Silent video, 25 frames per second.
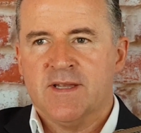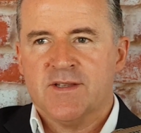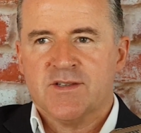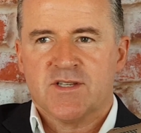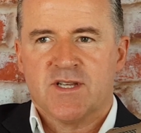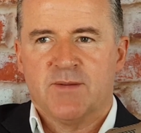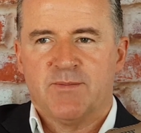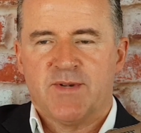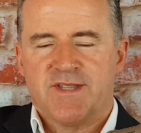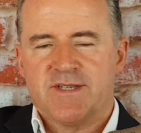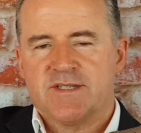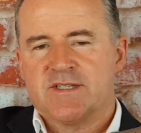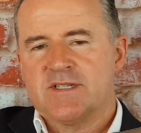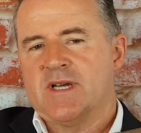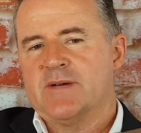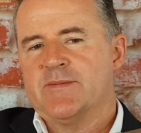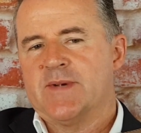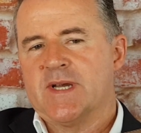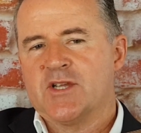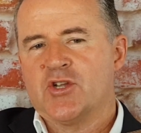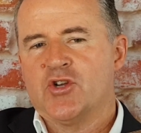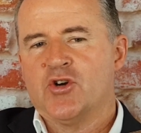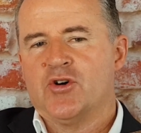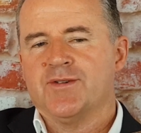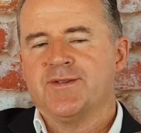So by the time
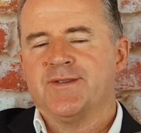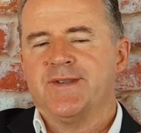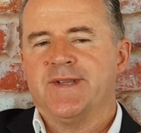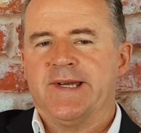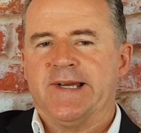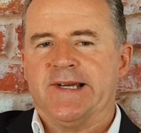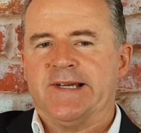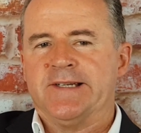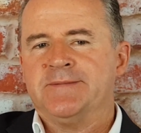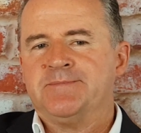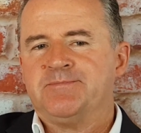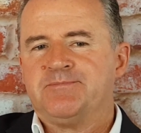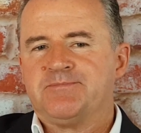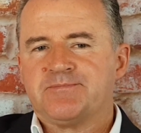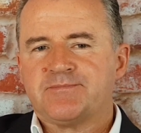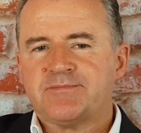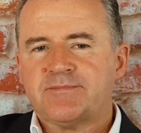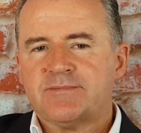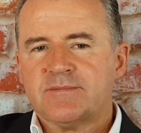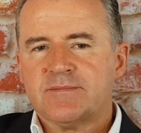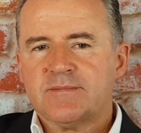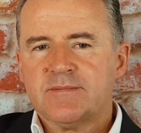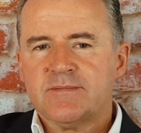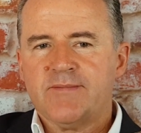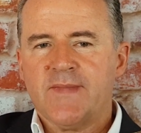I got
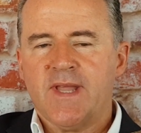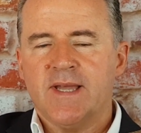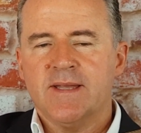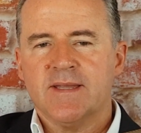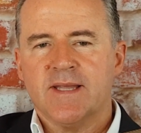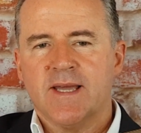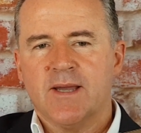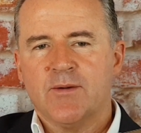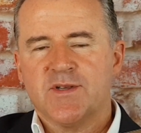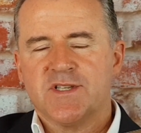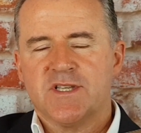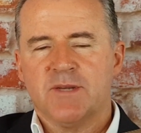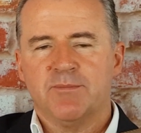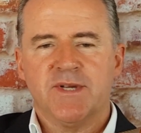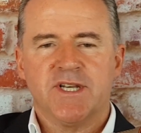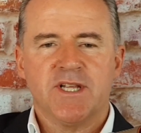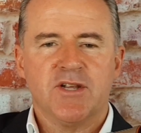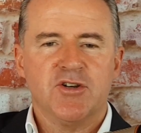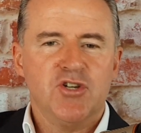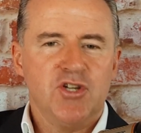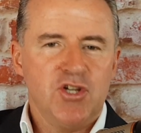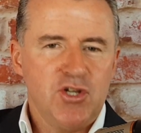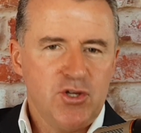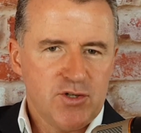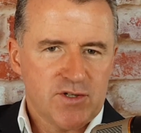there was a bit
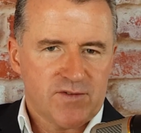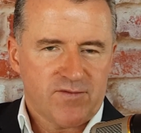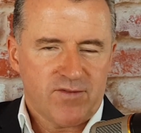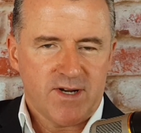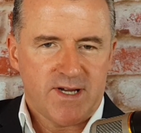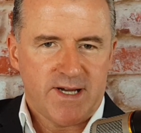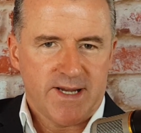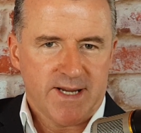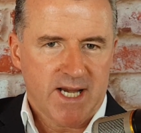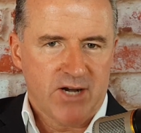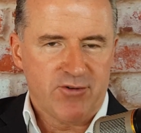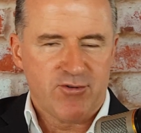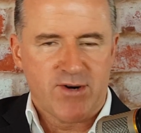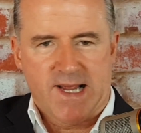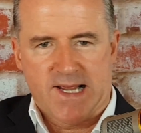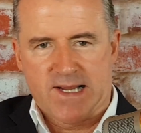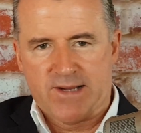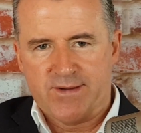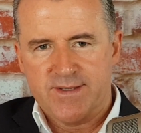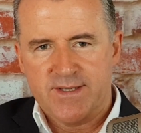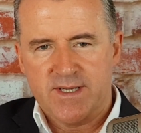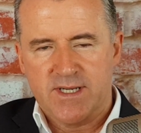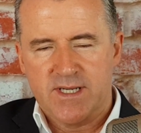of news flying around.